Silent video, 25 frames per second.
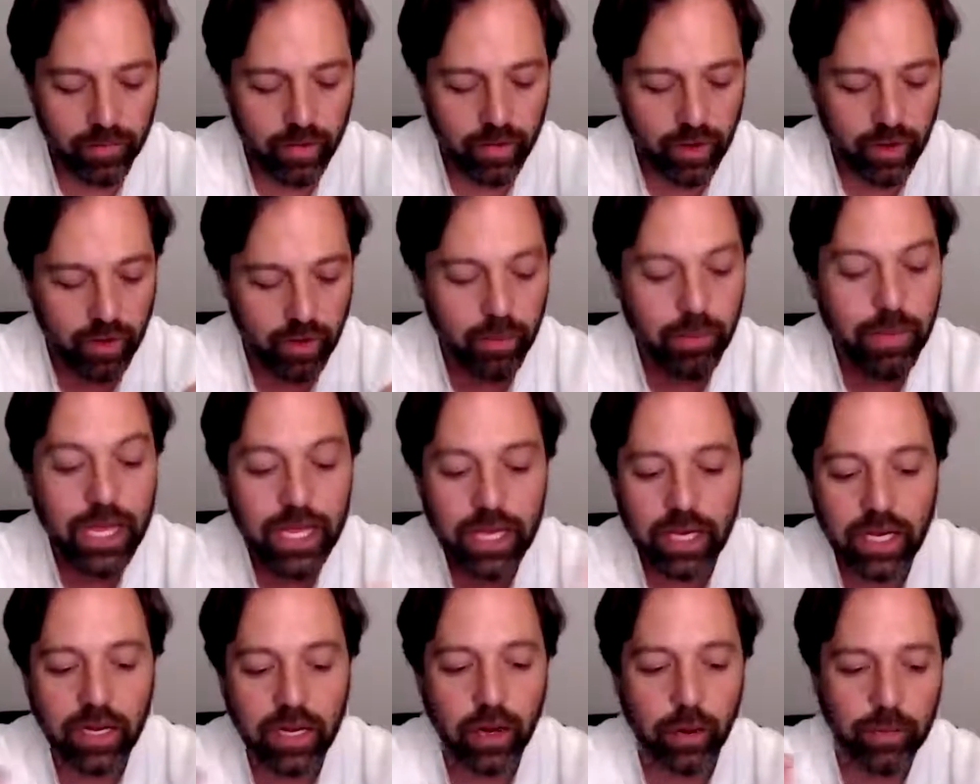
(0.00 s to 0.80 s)

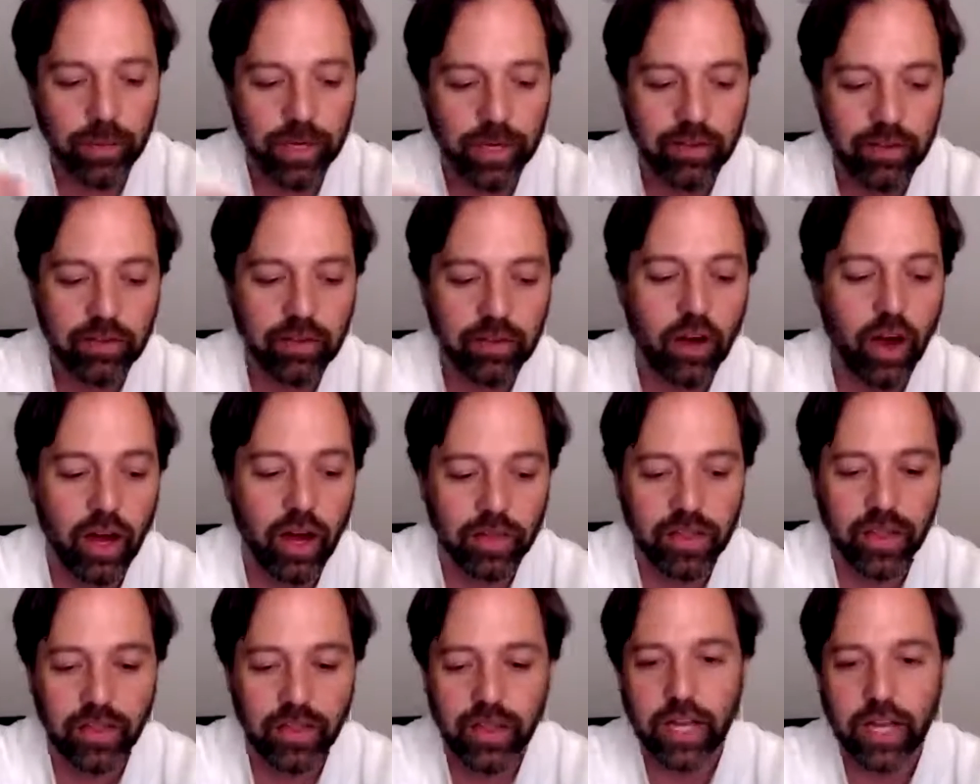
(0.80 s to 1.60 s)
media companies thought
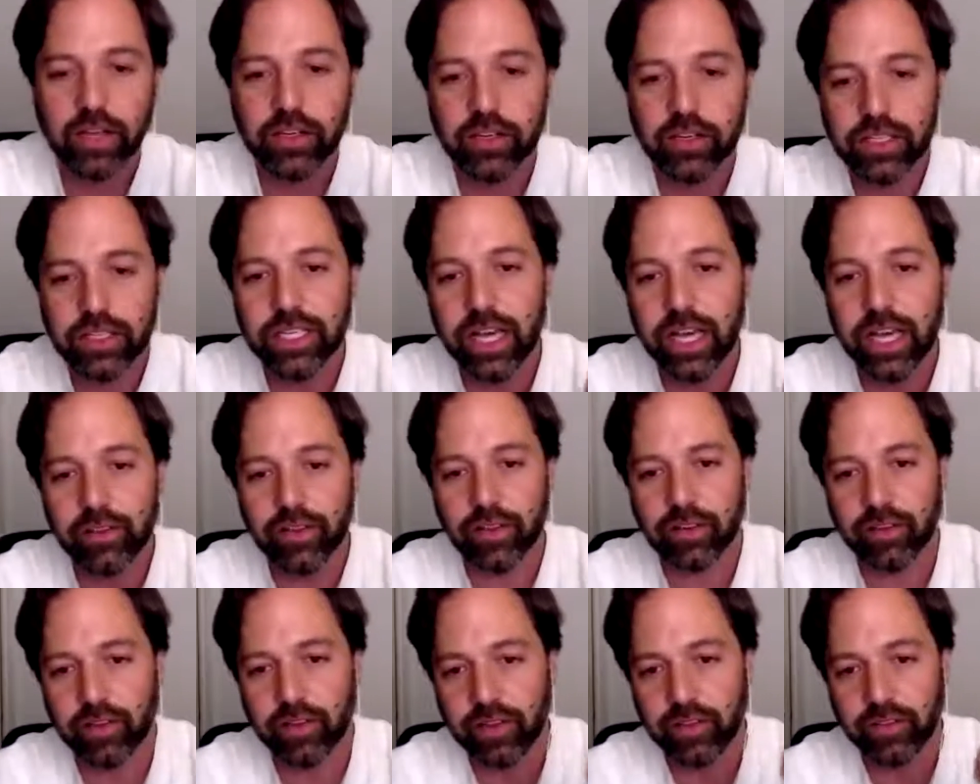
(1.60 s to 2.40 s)
that they could just give
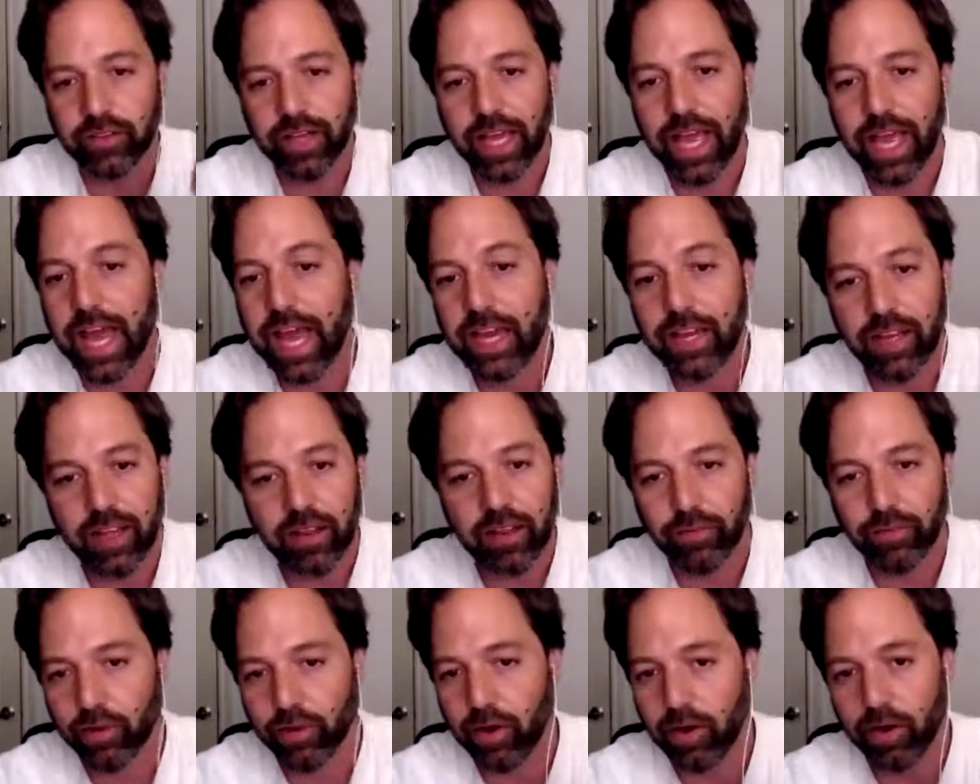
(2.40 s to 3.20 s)
us this candy
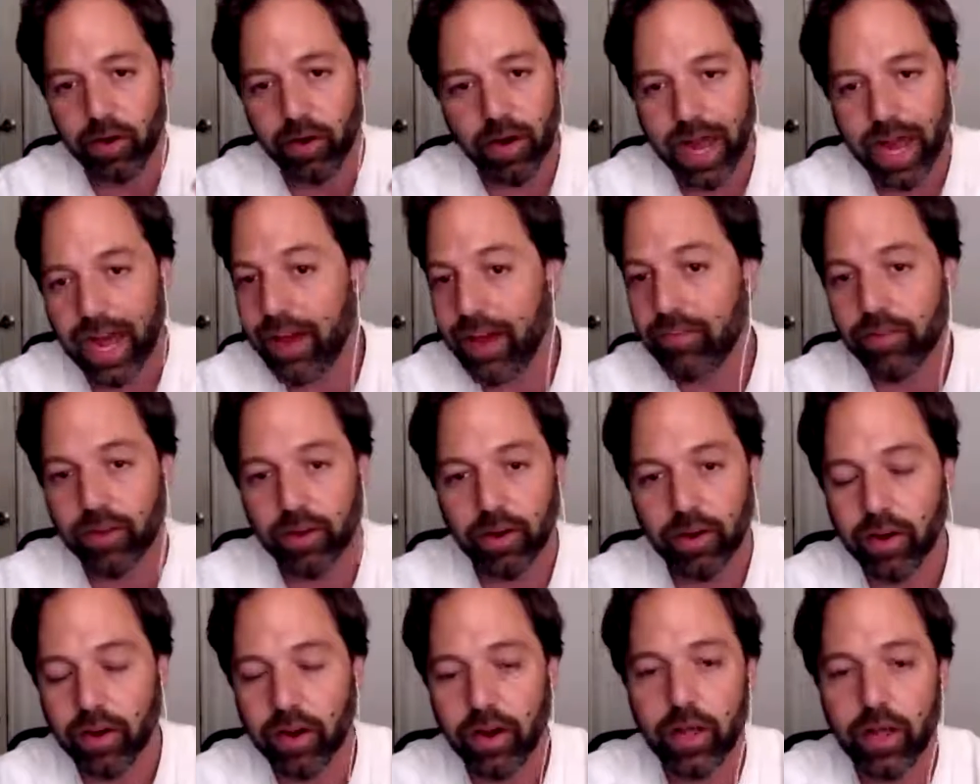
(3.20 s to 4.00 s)
forever.